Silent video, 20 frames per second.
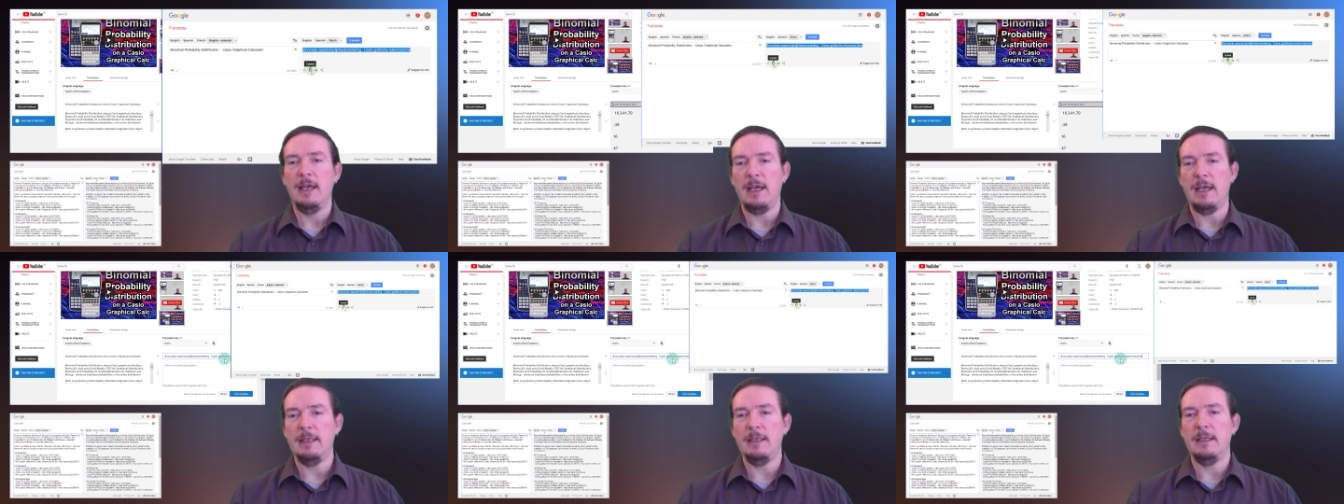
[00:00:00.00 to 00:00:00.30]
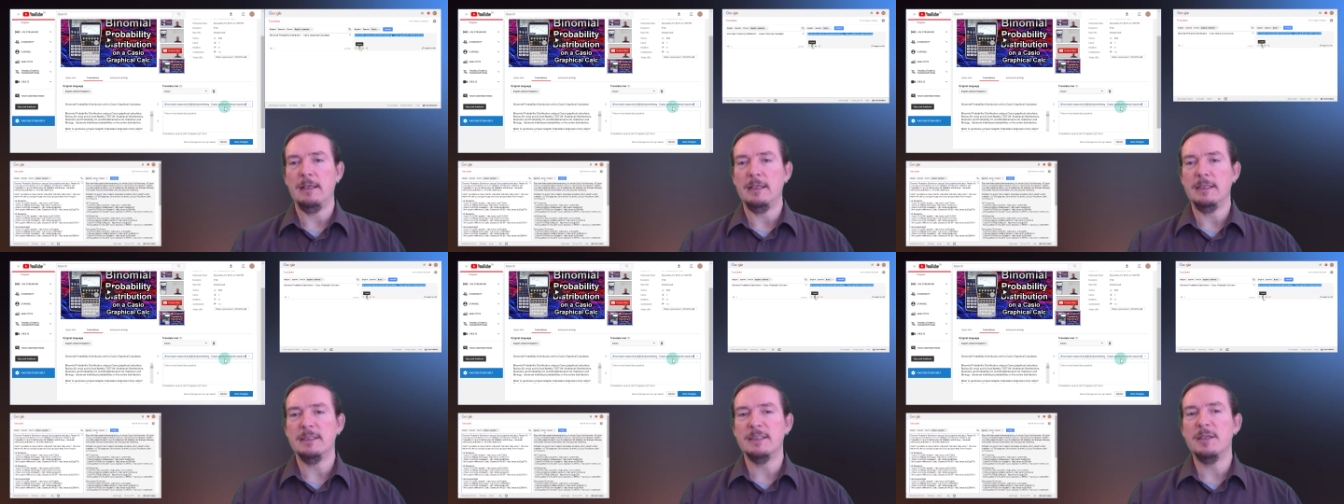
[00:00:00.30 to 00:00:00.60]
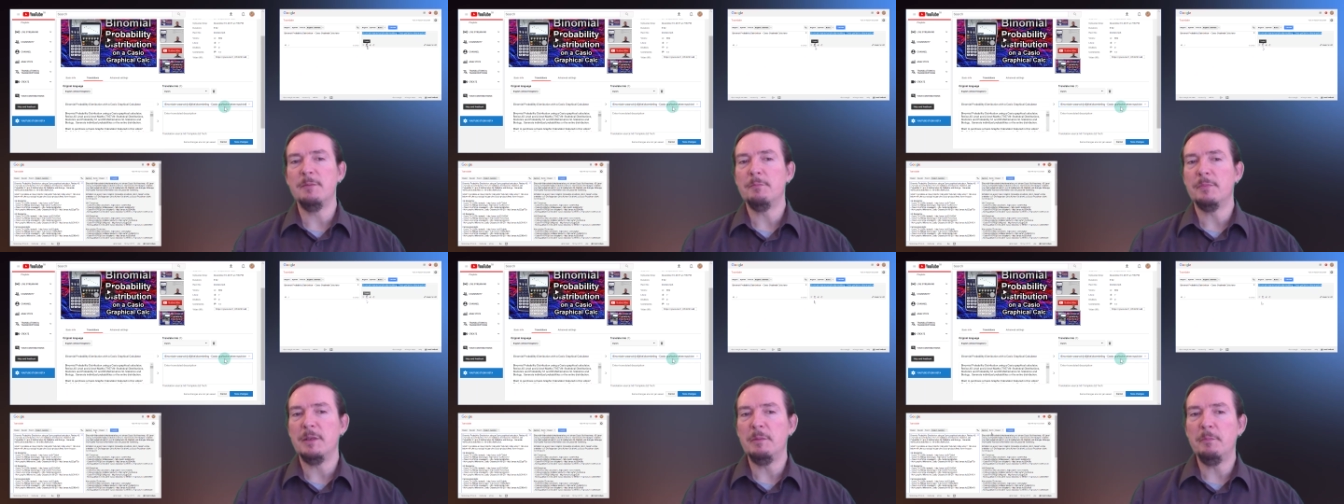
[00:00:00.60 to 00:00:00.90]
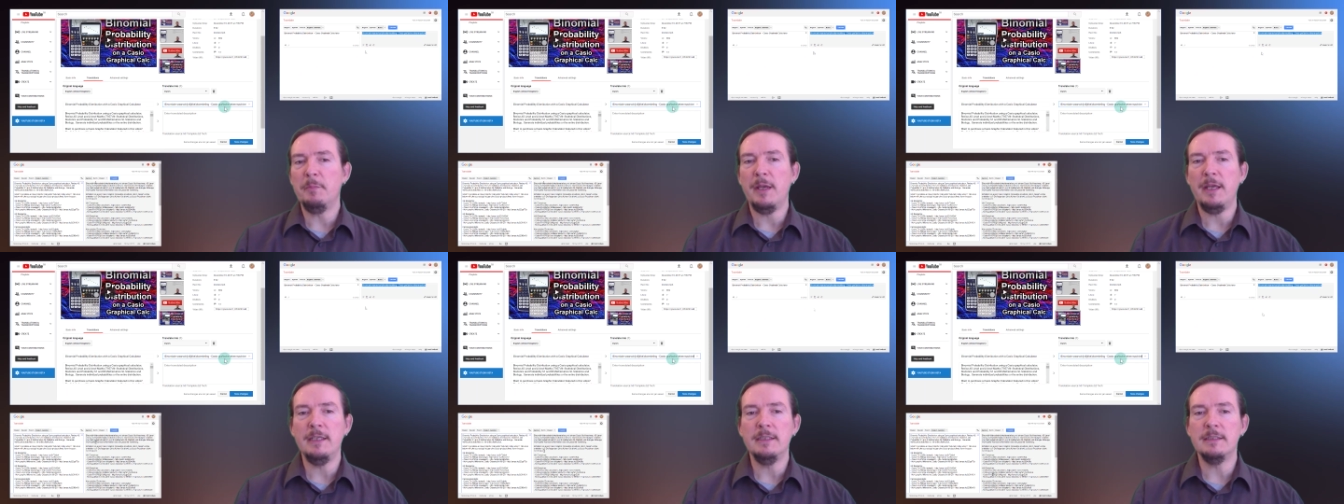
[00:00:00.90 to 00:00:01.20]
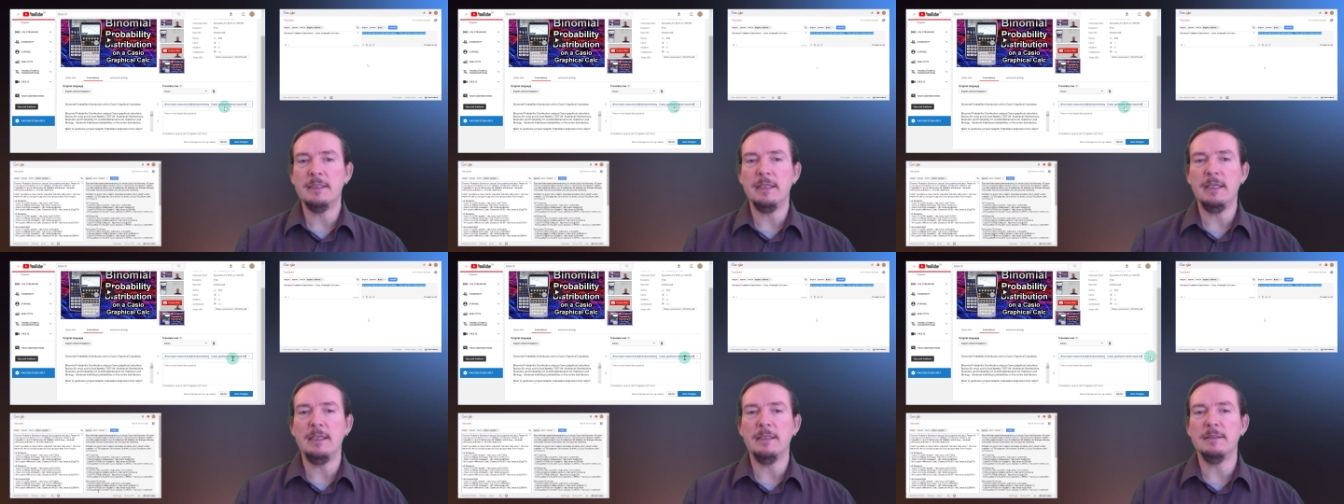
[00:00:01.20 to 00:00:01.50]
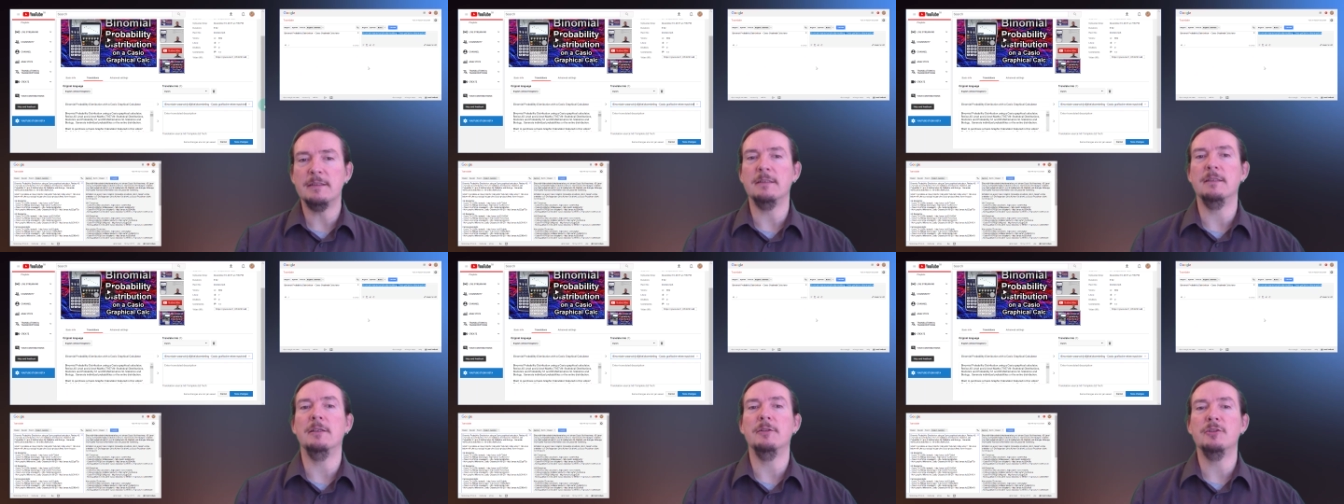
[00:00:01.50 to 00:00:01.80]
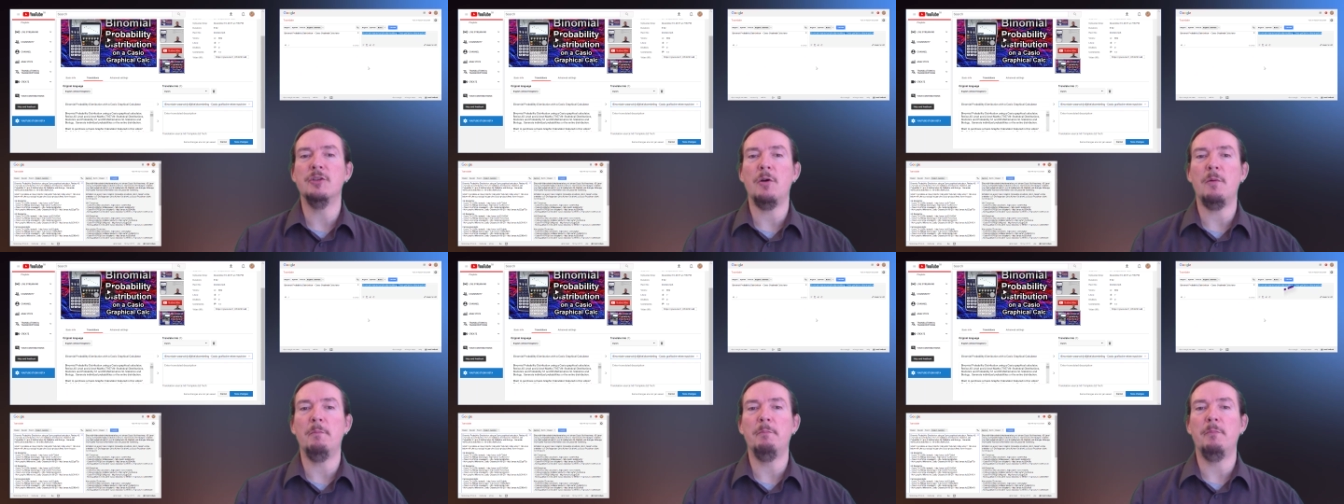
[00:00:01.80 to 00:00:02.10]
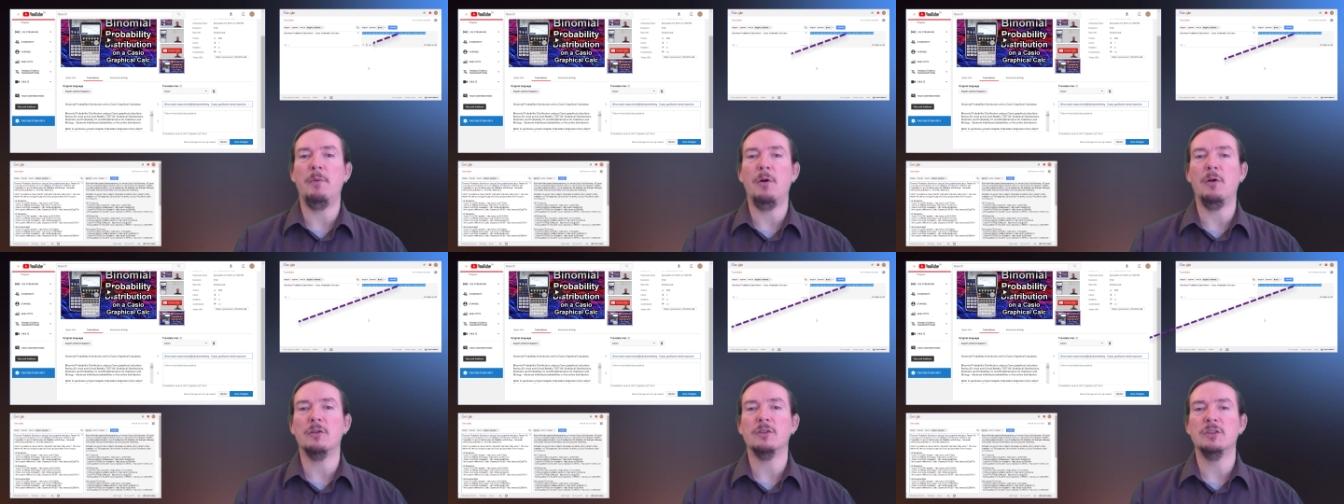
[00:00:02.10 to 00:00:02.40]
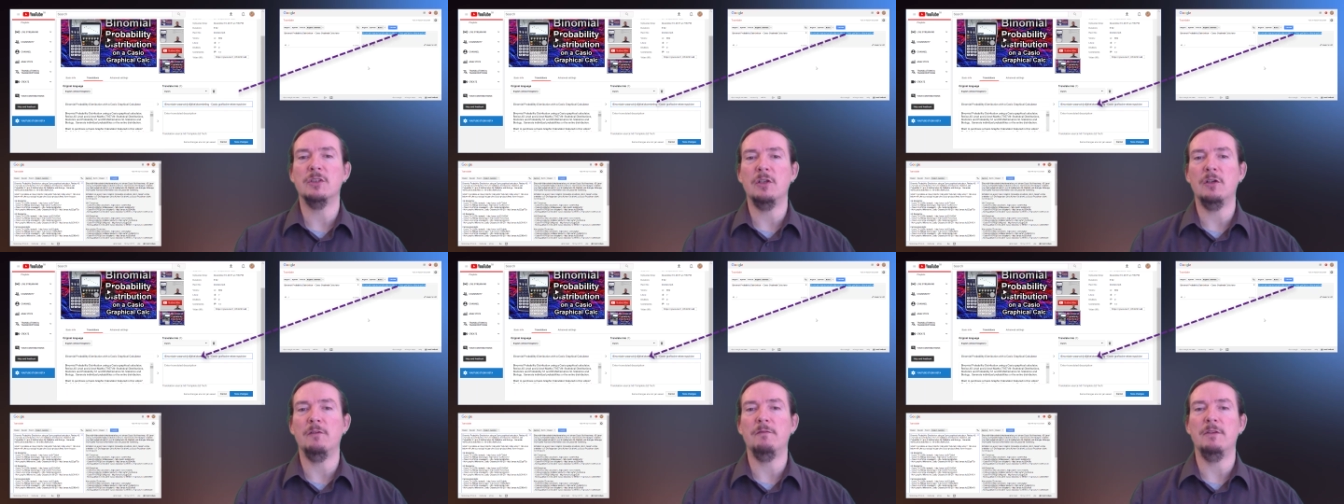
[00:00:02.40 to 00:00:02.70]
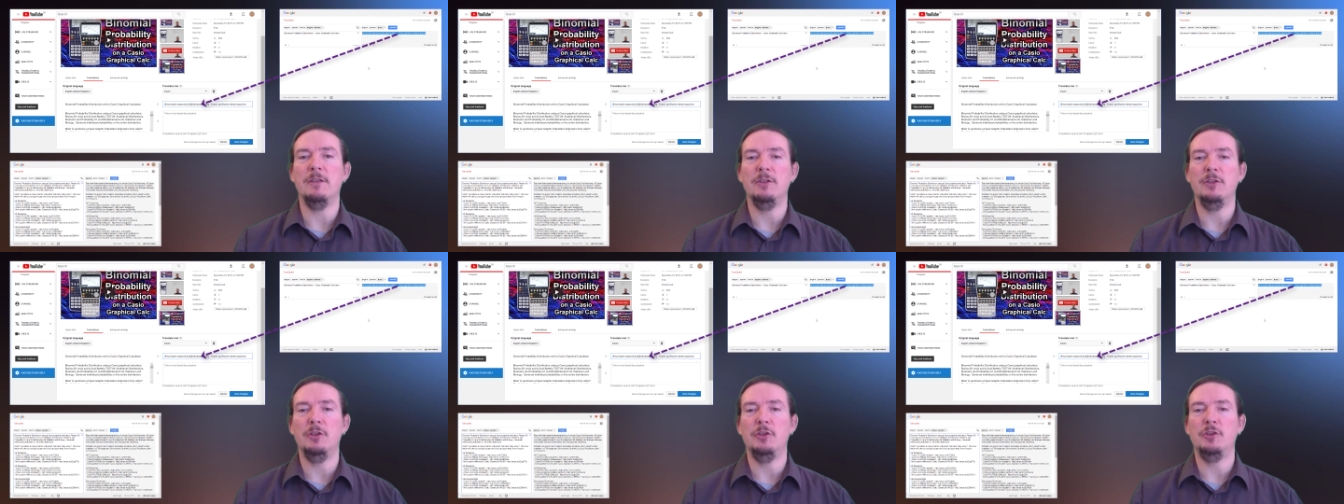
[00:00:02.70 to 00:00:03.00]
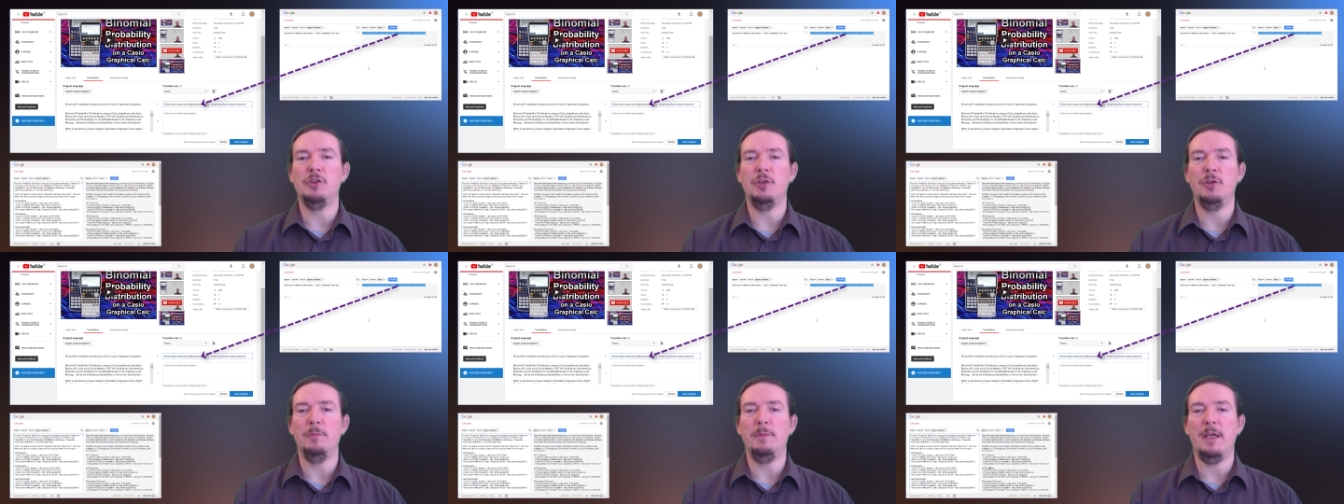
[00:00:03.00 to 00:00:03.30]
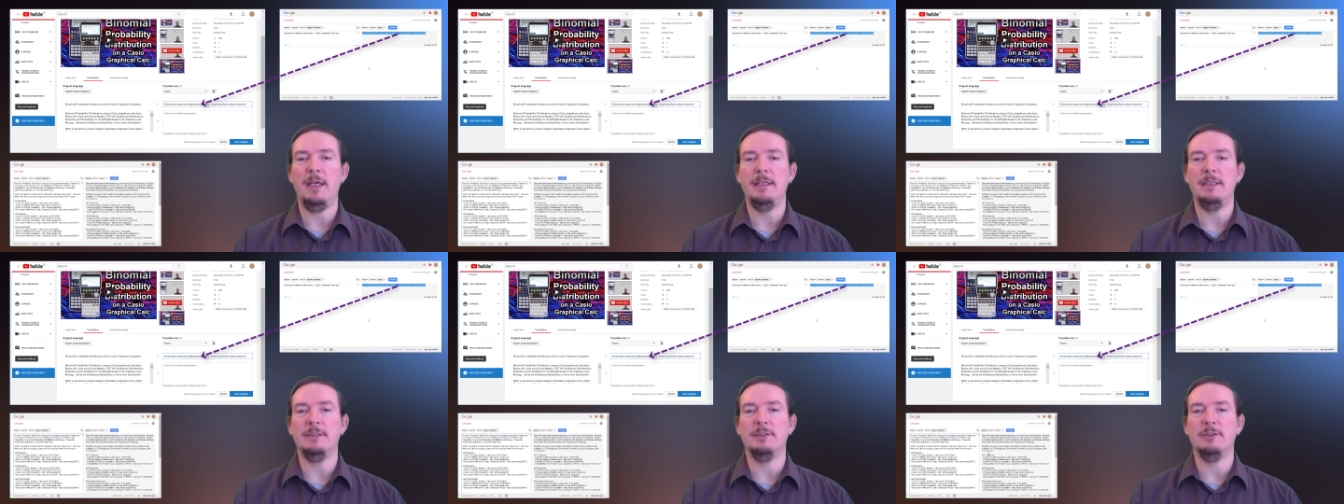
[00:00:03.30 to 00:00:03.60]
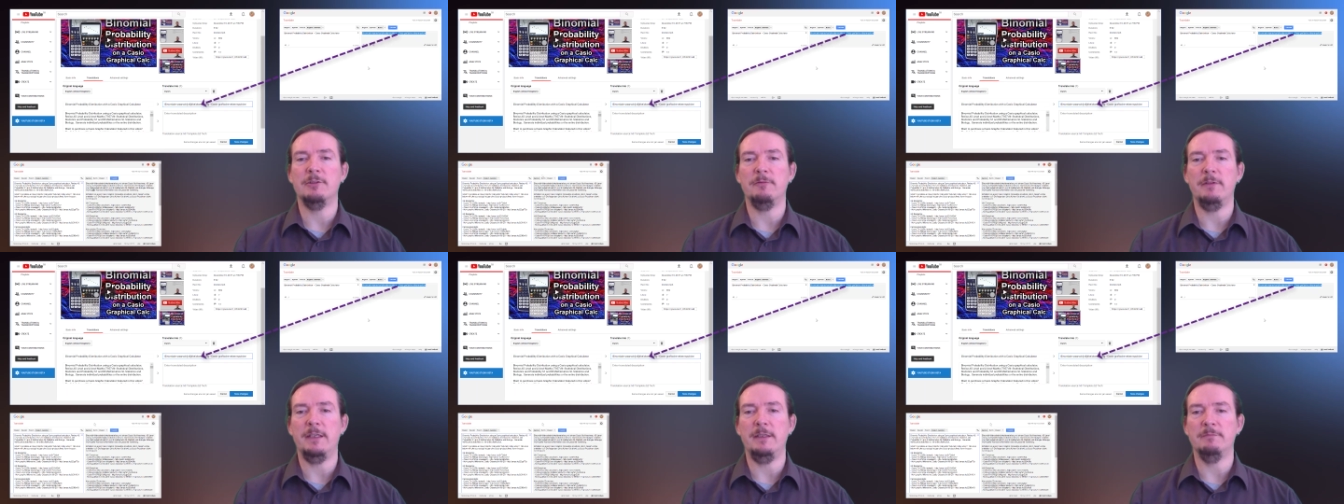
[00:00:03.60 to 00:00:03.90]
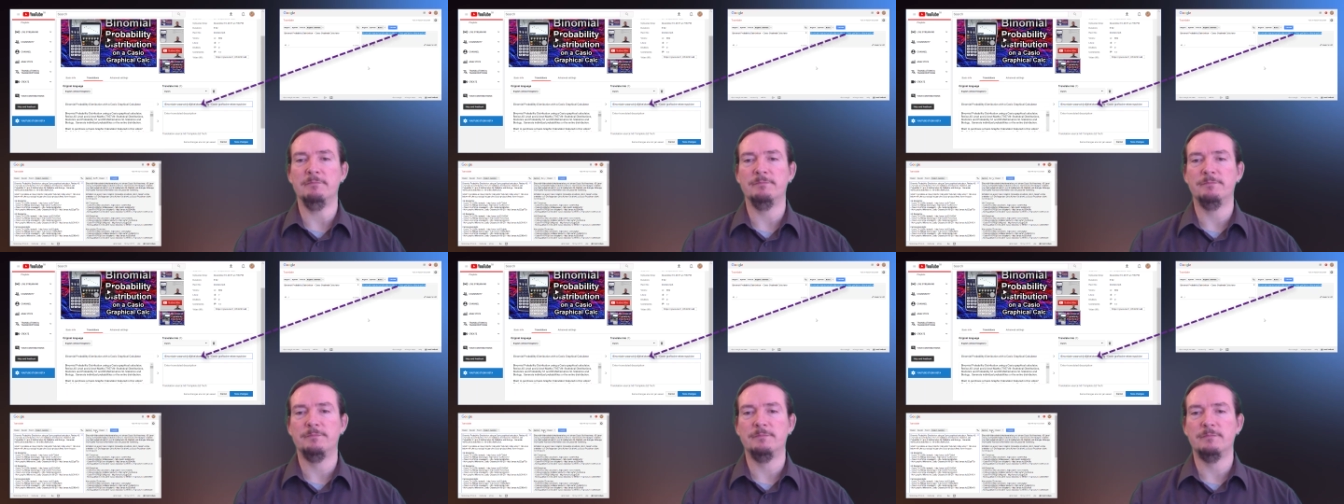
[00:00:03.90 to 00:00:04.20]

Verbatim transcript: and then I simply paste it into the top box of the YouTube edit screen.